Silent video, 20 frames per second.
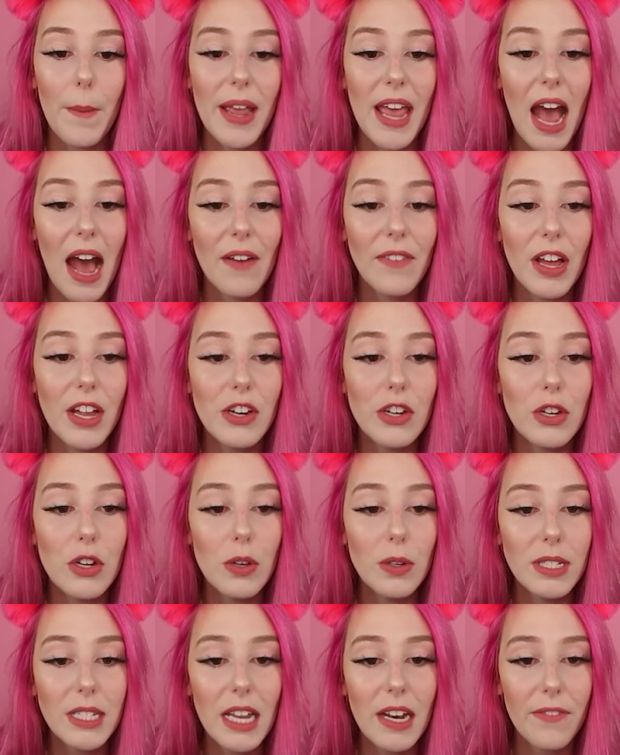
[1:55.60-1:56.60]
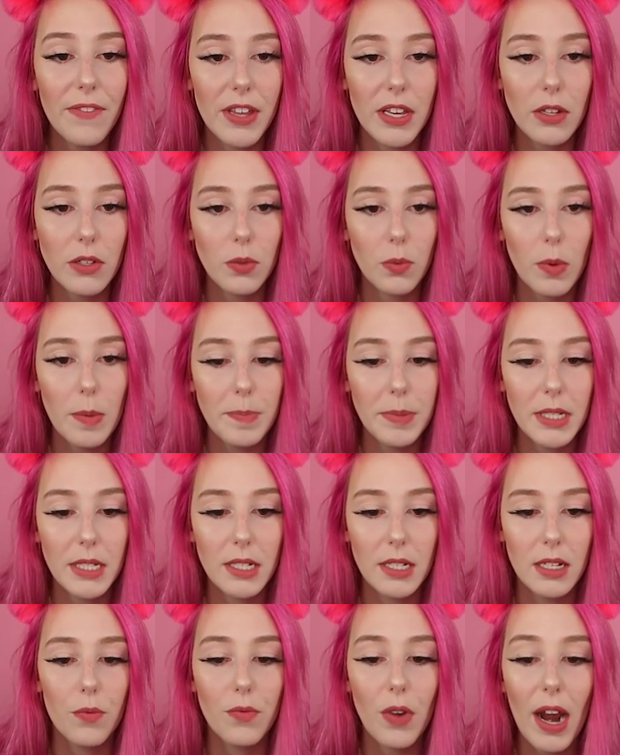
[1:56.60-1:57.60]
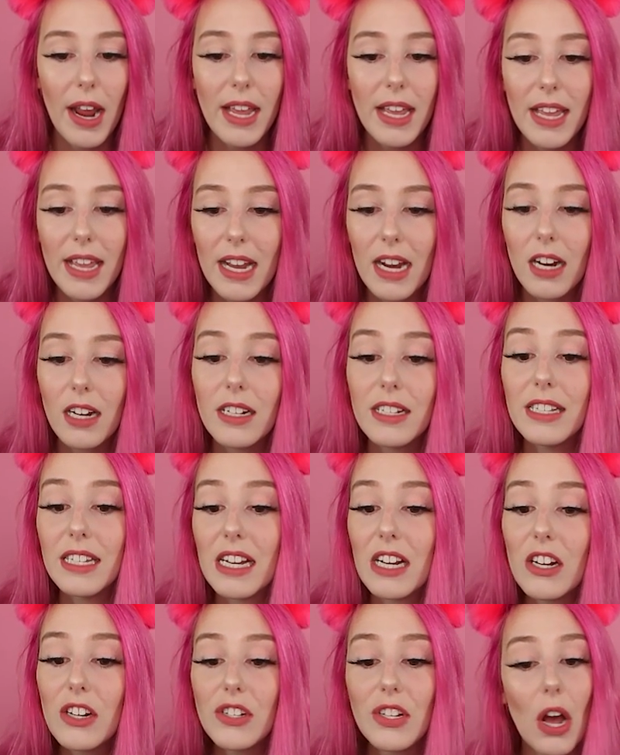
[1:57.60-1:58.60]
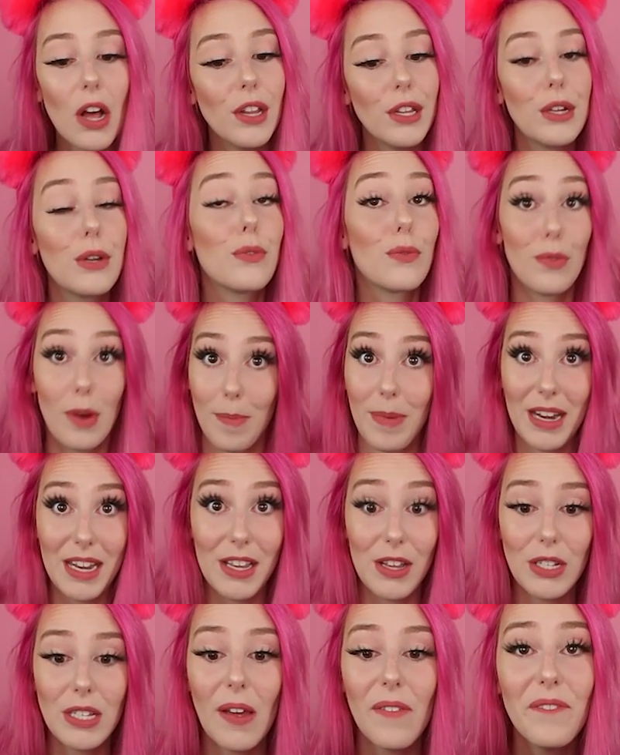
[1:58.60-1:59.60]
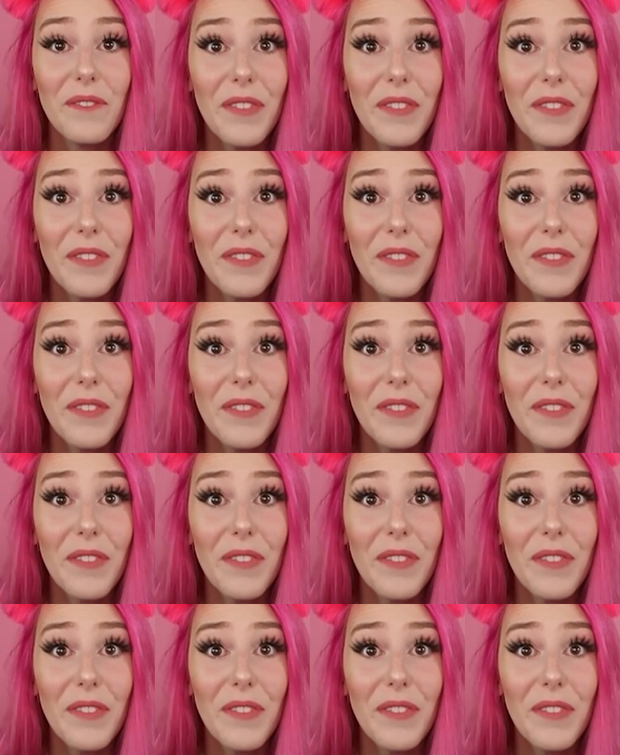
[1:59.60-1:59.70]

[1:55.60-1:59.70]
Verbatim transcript: we have a new set of heels, whoops. Right here, Dear Dollie Ribbon Heels,